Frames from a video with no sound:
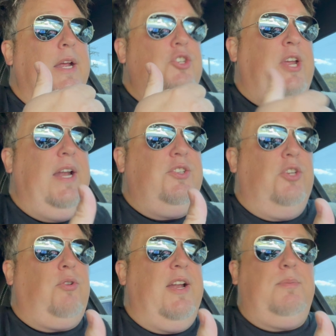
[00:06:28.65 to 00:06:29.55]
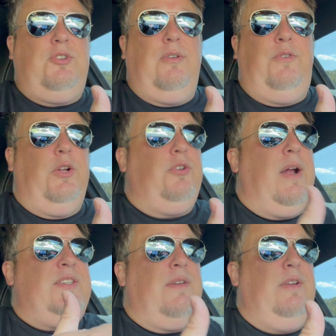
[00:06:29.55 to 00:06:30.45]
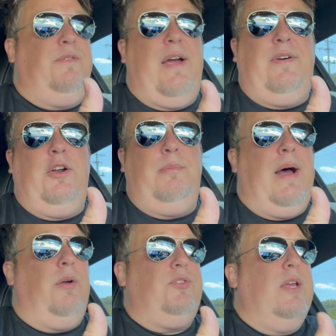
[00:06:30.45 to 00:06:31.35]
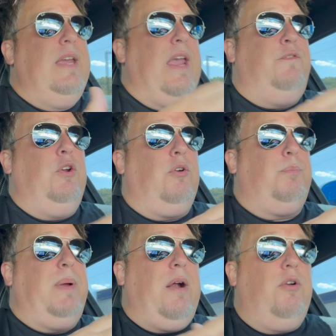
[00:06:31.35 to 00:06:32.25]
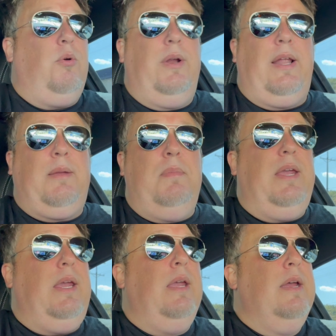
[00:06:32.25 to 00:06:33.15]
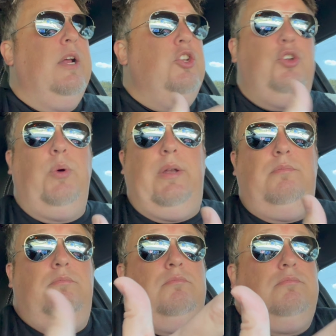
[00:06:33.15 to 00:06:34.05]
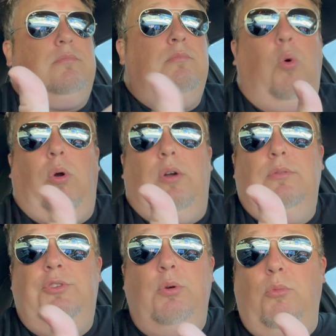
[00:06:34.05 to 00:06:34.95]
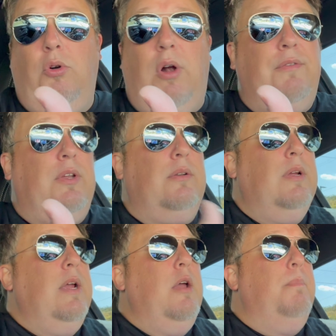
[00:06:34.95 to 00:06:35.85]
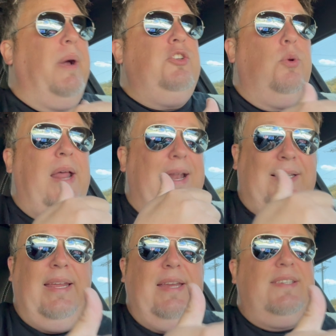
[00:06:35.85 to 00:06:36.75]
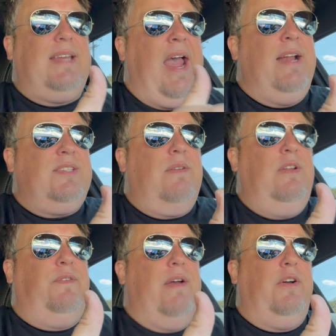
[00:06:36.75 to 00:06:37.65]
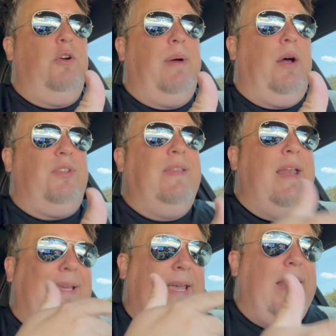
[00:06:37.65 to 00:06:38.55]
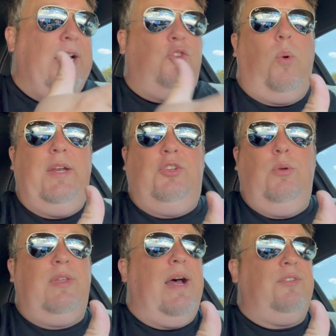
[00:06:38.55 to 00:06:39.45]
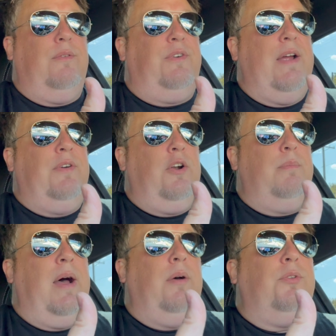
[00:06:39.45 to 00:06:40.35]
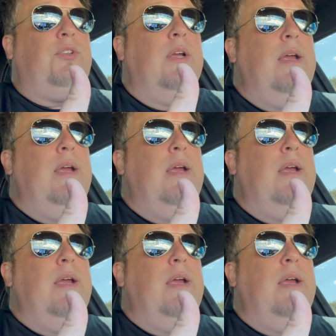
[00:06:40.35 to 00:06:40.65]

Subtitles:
Change the transmission filter at 7,500 miles. If you're paranoid like me, do it more often, but do it at least at 7,500 miles and then again at 22,500 miles,